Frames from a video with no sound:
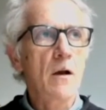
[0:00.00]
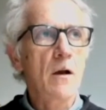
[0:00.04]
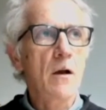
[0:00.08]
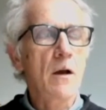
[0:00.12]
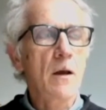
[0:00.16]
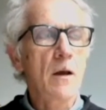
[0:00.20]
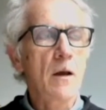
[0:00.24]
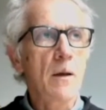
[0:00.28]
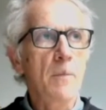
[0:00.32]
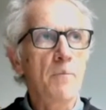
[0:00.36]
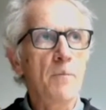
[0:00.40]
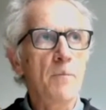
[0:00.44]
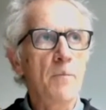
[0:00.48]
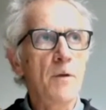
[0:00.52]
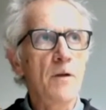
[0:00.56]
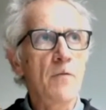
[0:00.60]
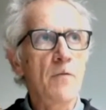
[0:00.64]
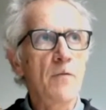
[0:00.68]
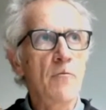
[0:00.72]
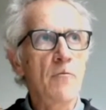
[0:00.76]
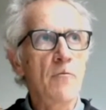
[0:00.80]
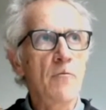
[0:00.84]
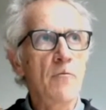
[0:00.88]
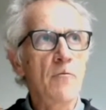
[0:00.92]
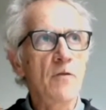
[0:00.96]
a
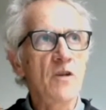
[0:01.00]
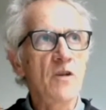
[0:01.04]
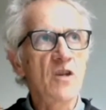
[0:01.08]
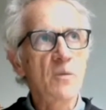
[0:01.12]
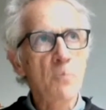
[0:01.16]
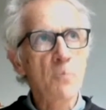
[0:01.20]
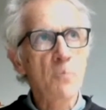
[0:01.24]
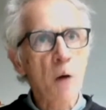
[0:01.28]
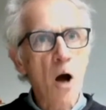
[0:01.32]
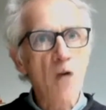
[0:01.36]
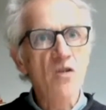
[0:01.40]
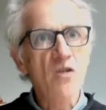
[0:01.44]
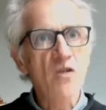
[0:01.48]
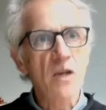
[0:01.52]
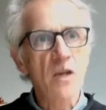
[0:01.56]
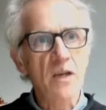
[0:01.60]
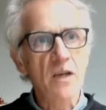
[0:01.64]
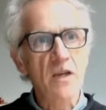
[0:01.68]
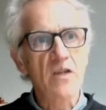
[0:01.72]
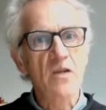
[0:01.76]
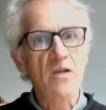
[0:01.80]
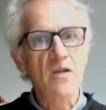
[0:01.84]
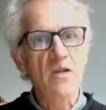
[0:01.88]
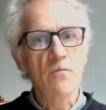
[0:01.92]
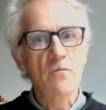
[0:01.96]
response, I
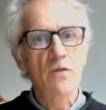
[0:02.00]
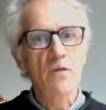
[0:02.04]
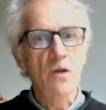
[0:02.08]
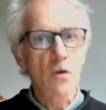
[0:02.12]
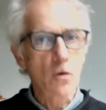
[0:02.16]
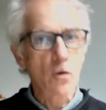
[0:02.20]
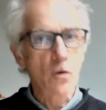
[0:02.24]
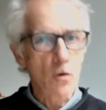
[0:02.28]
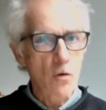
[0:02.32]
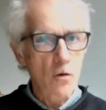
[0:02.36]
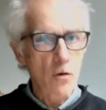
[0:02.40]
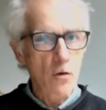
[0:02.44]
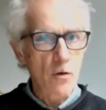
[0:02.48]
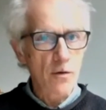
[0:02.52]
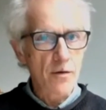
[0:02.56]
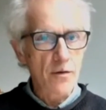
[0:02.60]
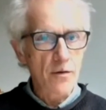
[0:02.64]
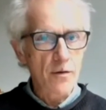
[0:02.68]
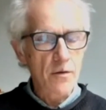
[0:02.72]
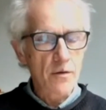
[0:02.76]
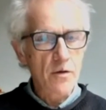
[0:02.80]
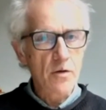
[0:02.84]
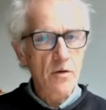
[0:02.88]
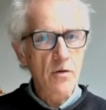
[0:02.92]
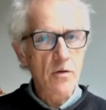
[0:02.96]
guess, of the Earth
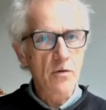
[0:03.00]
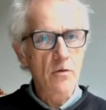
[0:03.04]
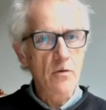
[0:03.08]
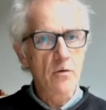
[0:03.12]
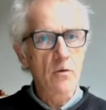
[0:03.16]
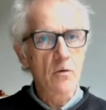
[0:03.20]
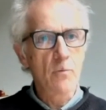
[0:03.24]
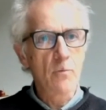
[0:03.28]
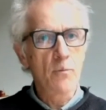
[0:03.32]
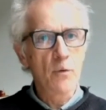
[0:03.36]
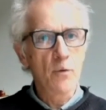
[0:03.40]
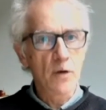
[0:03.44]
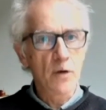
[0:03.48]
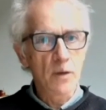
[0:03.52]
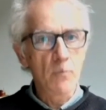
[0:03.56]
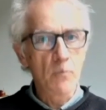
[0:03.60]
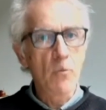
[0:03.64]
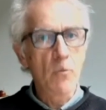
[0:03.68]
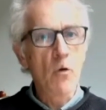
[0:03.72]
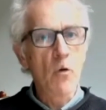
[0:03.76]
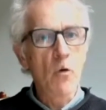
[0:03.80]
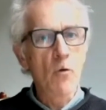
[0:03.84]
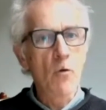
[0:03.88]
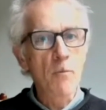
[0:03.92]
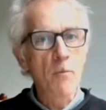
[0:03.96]
to putting
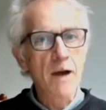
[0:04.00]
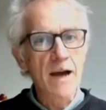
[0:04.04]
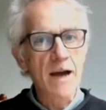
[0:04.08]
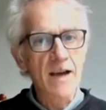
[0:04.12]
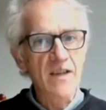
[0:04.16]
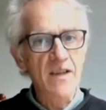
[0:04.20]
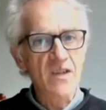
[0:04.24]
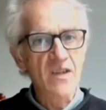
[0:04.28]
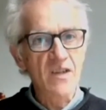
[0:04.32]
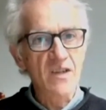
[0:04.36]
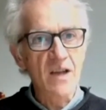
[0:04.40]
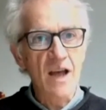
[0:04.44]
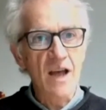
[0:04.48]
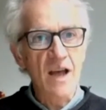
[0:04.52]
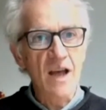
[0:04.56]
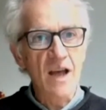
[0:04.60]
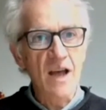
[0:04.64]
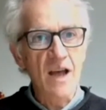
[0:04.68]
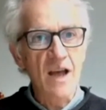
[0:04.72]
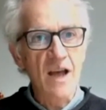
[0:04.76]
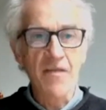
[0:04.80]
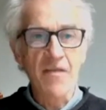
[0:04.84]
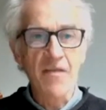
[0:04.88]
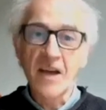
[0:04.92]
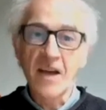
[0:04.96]
more mass and
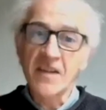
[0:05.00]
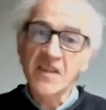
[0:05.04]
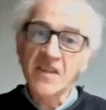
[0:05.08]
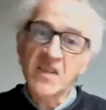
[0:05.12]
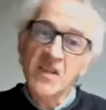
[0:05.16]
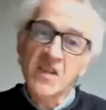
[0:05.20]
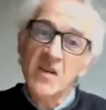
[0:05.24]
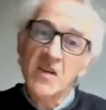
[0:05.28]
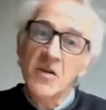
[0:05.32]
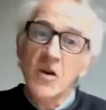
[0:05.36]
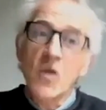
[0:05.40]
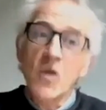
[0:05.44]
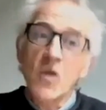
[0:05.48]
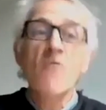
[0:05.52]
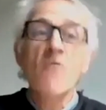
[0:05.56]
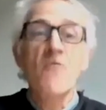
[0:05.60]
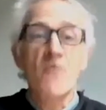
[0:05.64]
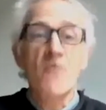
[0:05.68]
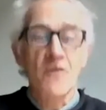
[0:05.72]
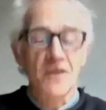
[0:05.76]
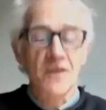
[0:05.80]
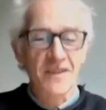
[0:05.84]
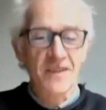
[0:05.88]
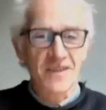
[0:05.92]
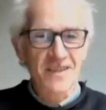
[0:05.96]
that
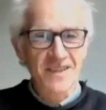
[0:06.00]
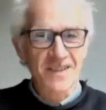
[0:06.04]
circumference,